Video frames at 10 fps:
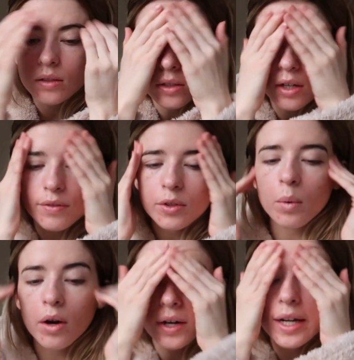don't have
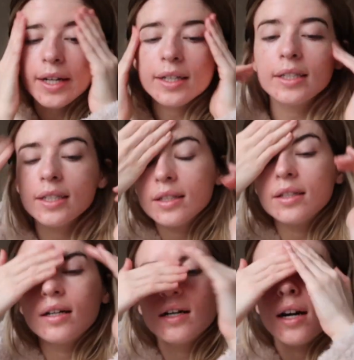
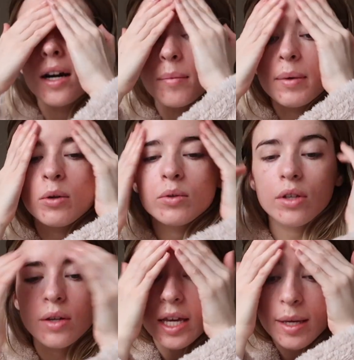to worry. It
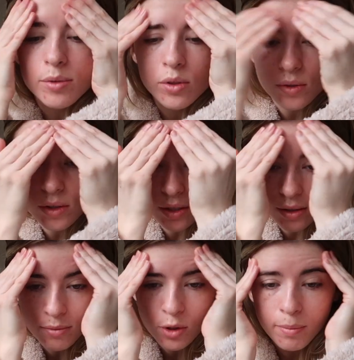also keeps
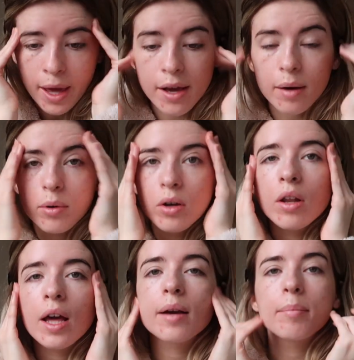your makeup
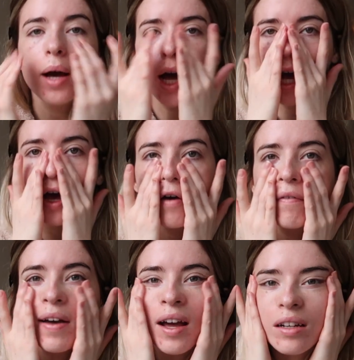on like
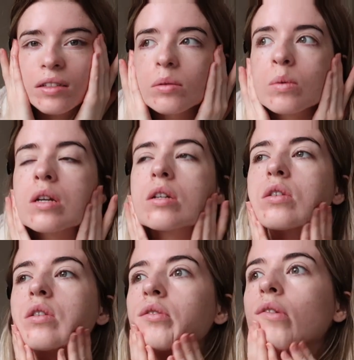perfect, which
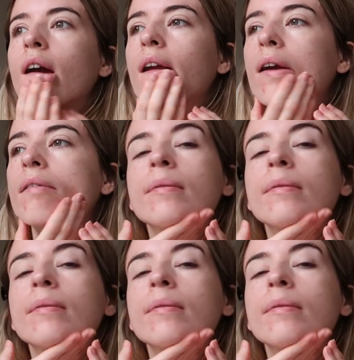is great.